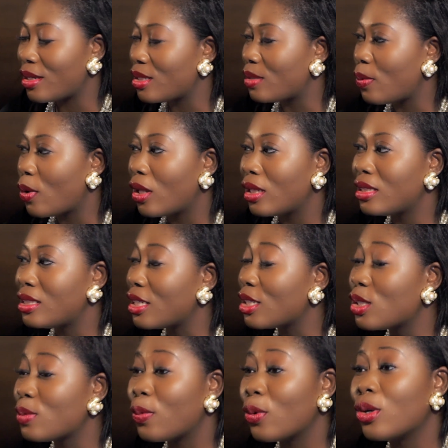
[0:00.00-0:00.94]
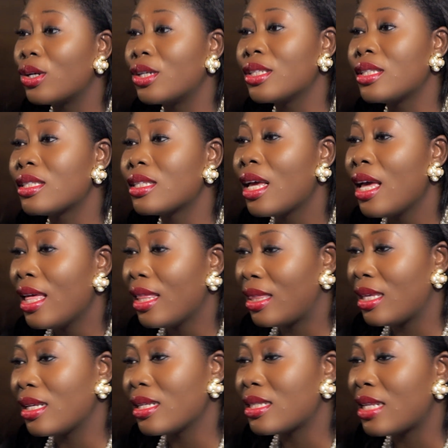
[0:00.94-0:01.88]
it's politics, sports,
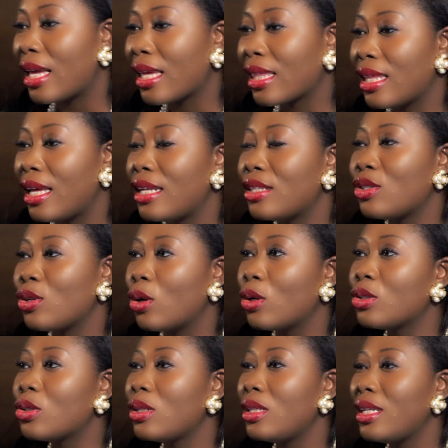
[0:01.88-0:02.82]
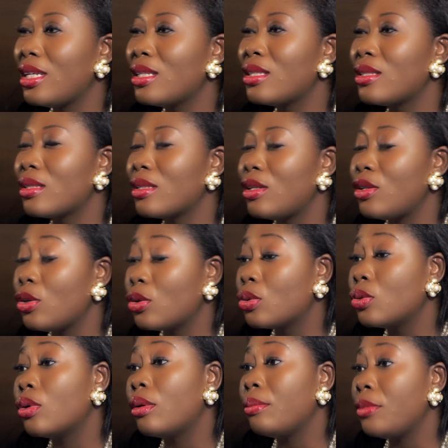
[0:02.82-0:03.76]
things like that. You also need to
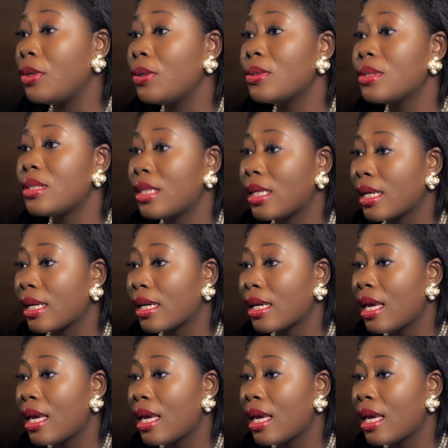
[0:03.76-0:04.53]
know music